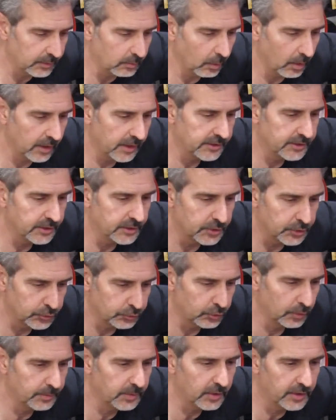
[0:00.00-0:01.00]
He wanted to
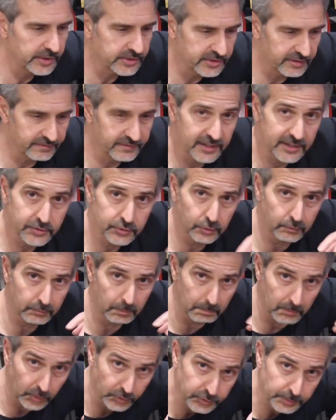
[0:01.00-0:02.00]
distribute his effects
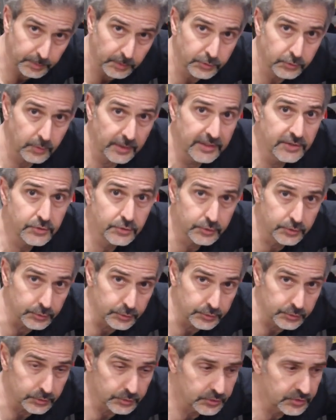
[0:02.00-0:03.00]
over multiple
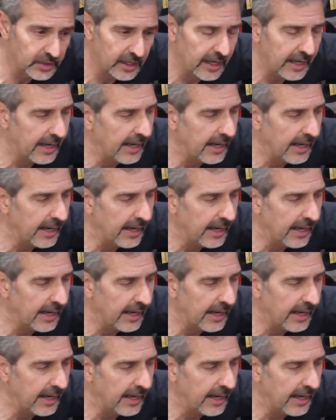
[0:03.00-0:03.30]
transducers,